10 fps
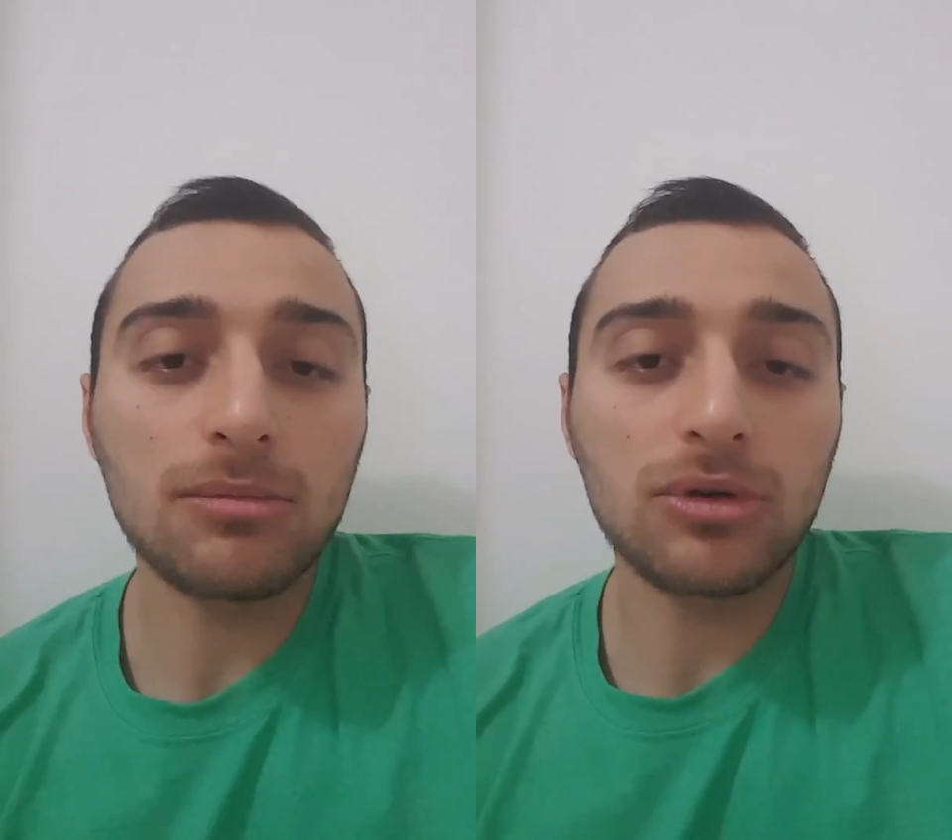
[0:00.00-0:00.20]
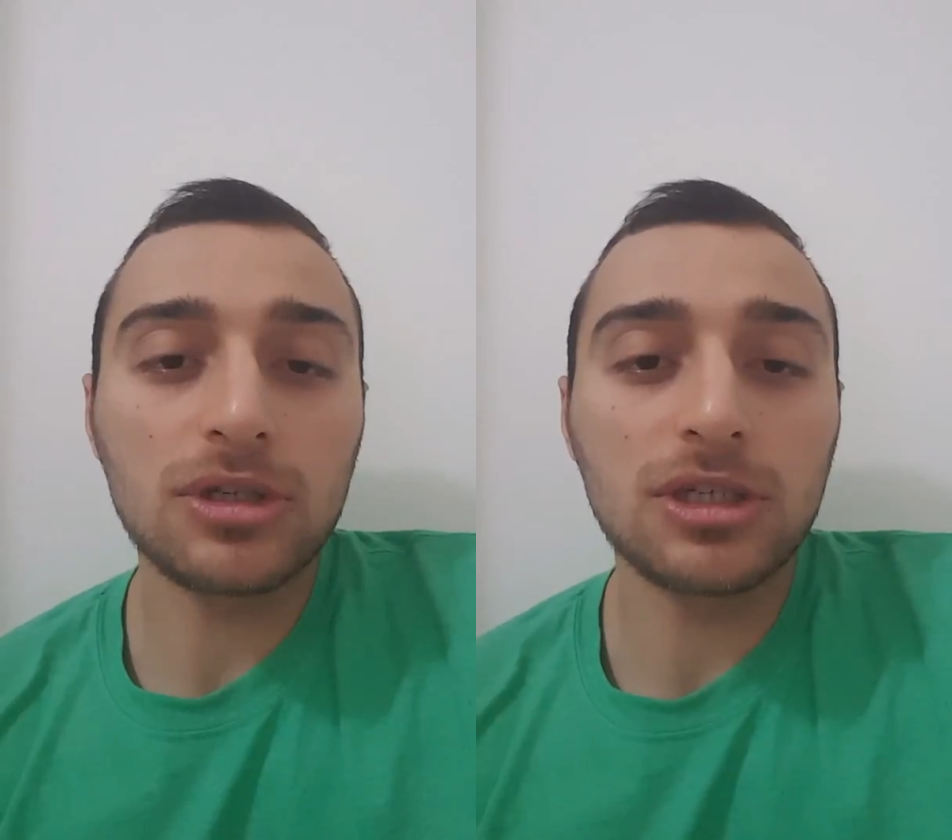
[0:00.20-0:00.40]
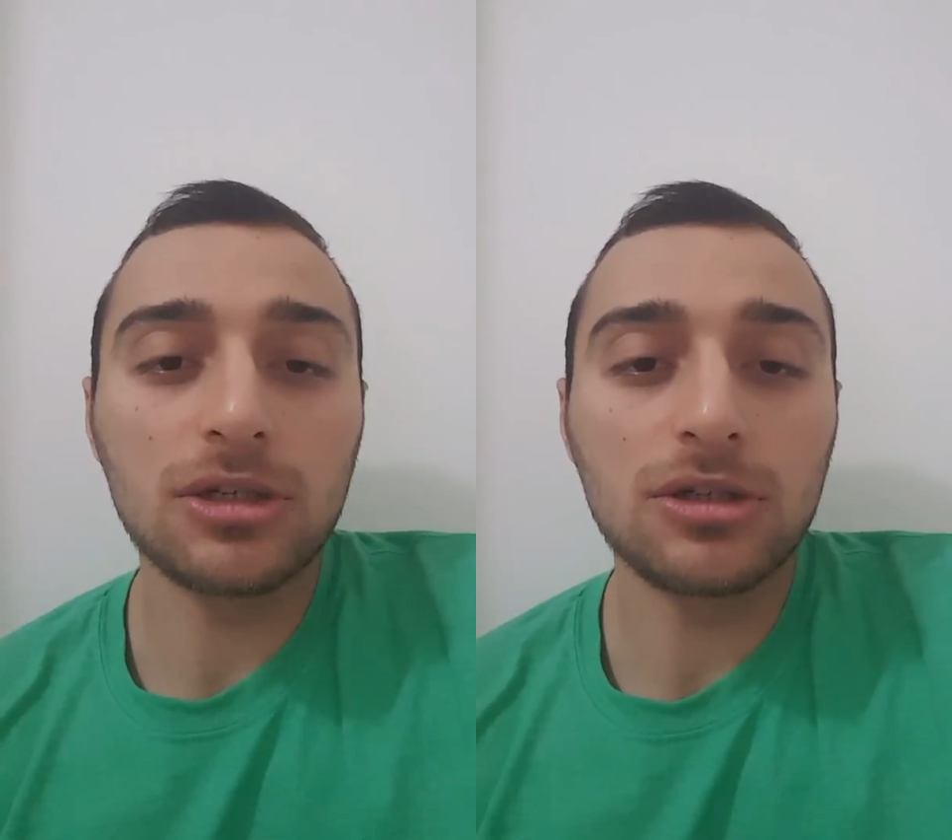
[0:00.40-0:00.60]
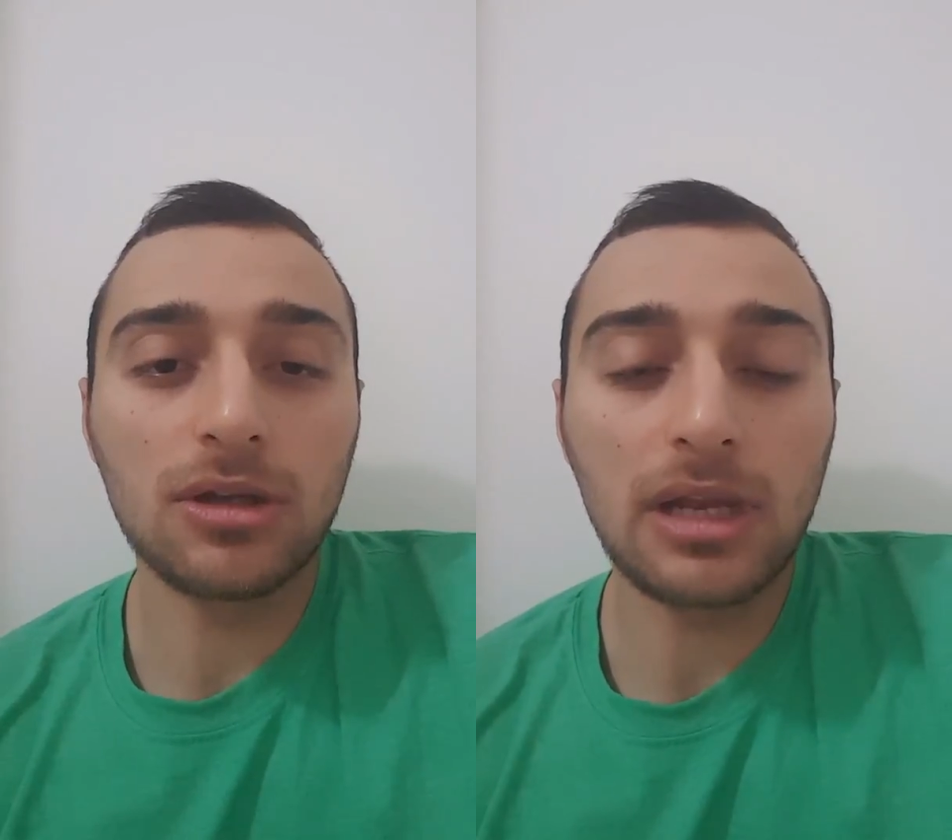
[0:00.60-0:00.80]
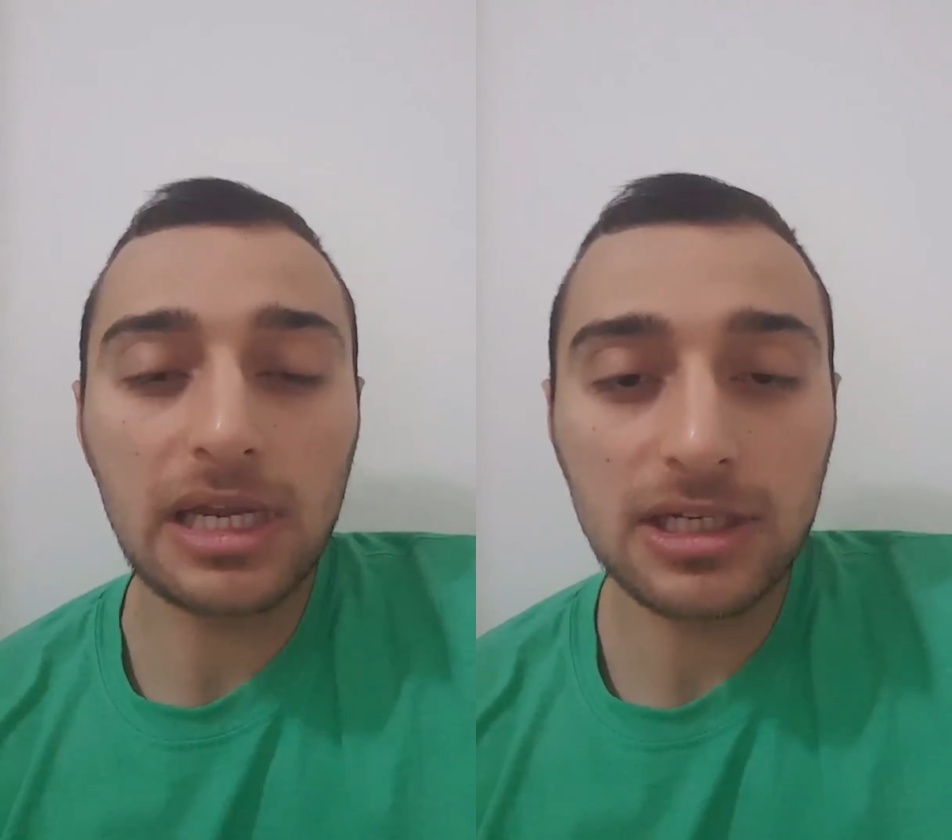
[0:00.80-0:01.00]
the
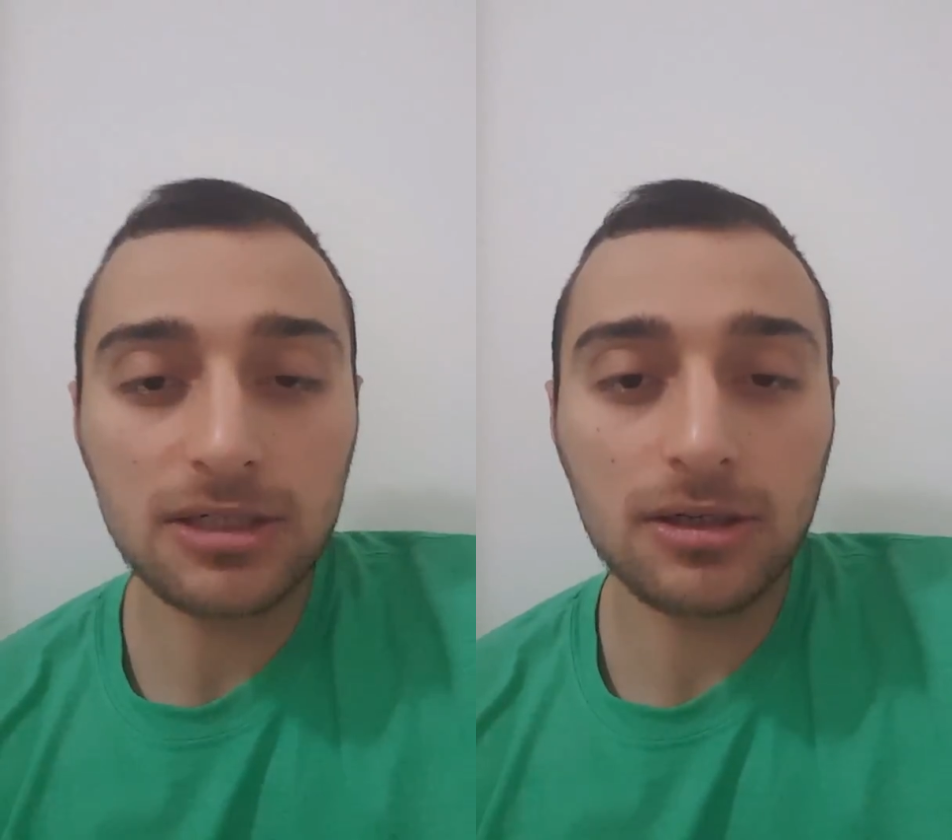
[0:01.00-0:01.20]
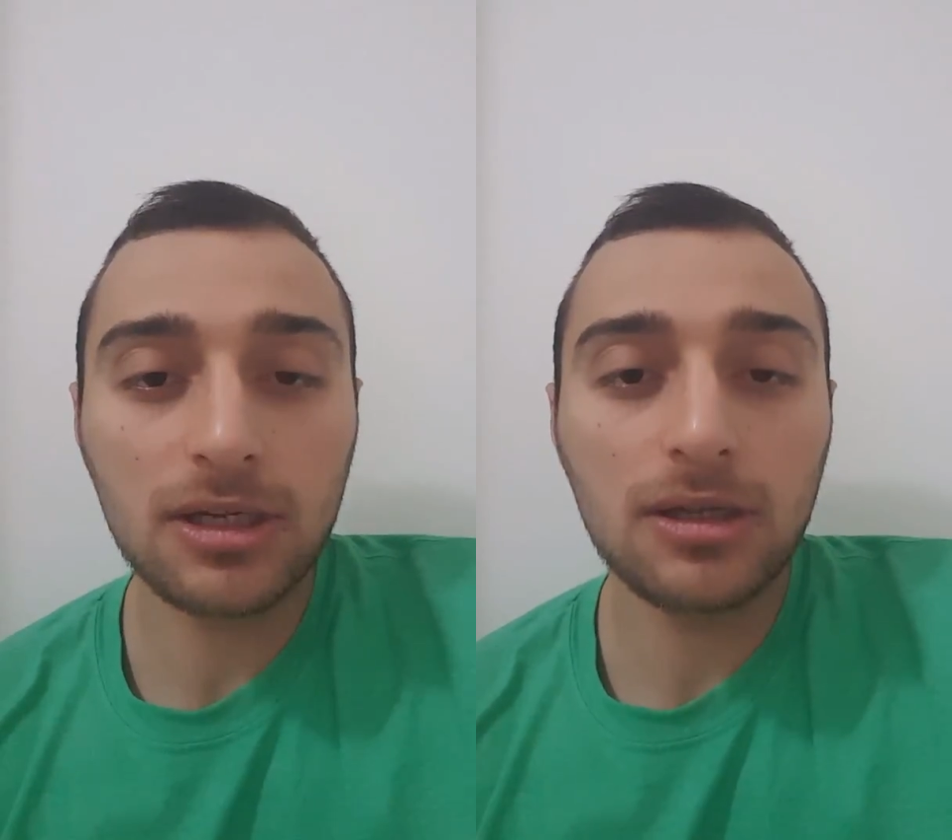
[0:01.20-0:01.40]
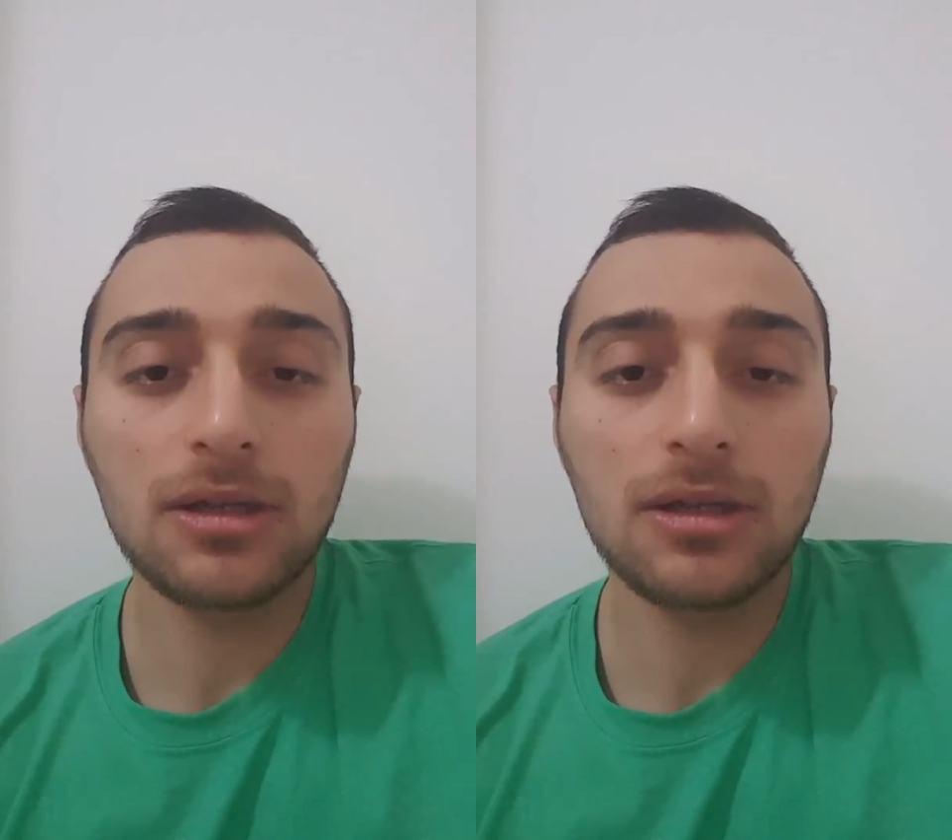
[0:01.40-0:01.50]
procedure, the laser